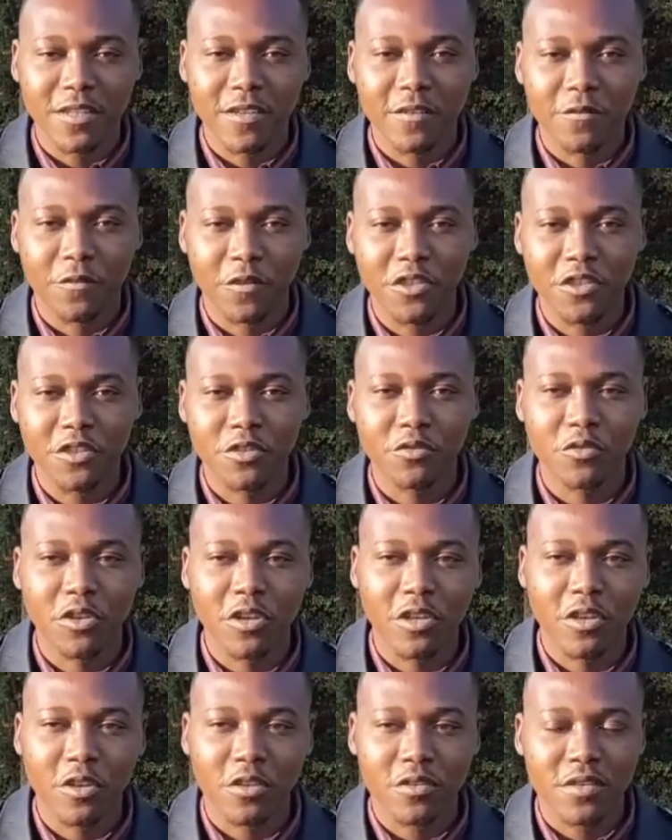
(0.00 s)
For you to
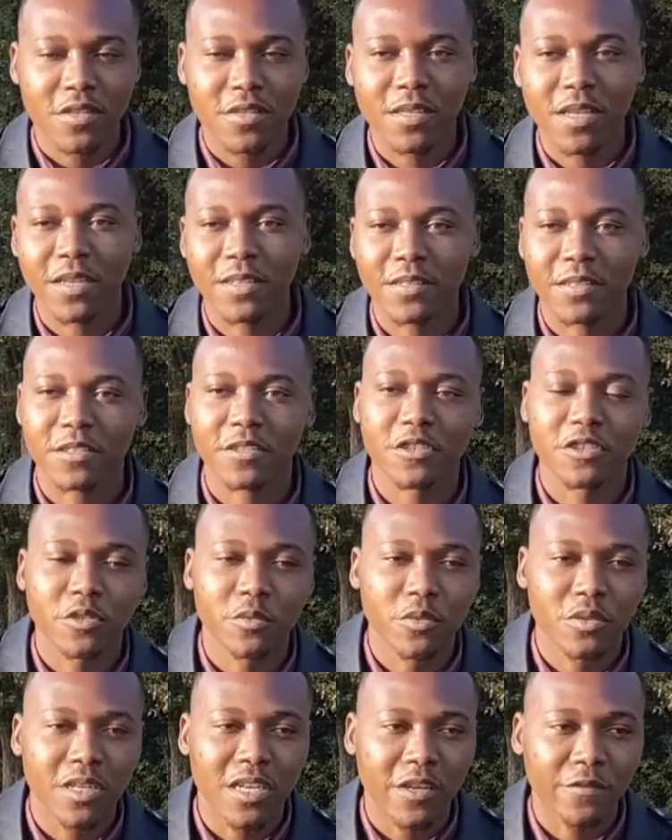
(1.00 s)
really understand it, you
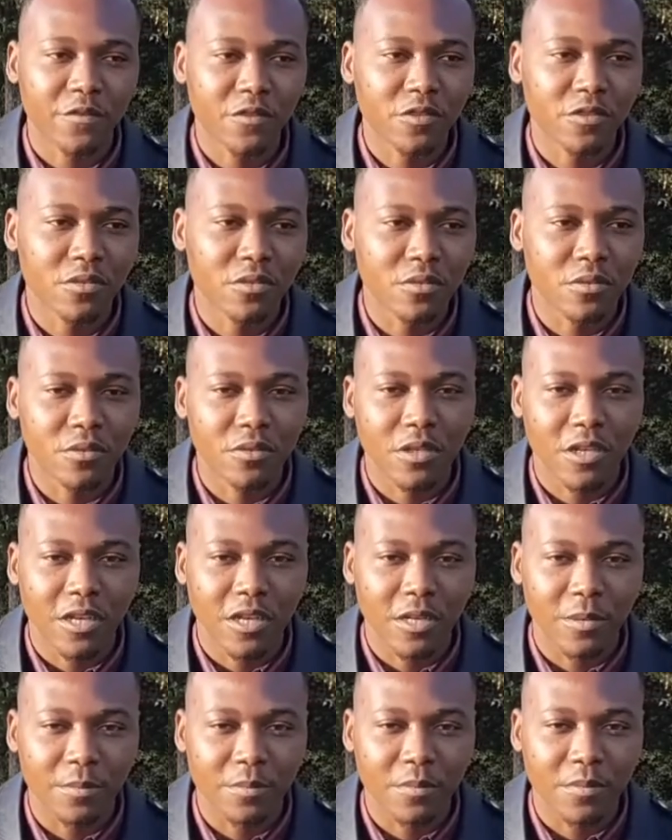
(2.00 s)
would have
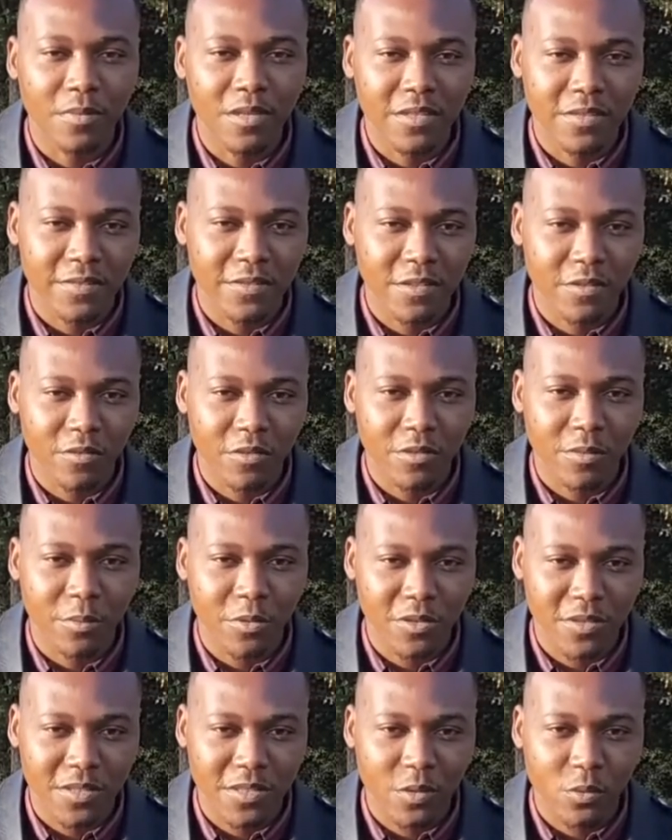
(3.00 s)
to listen to it. But
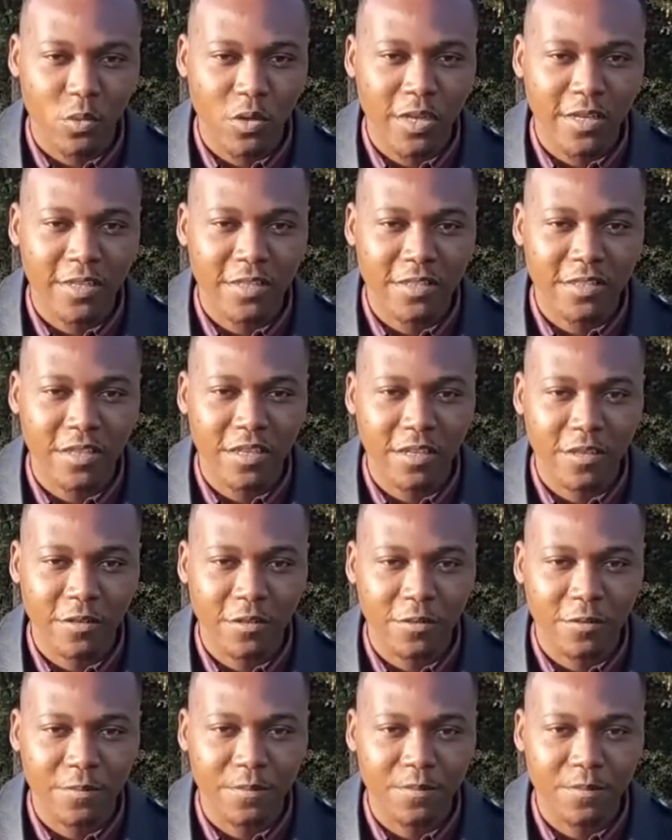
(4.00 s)
this is what I can tell you.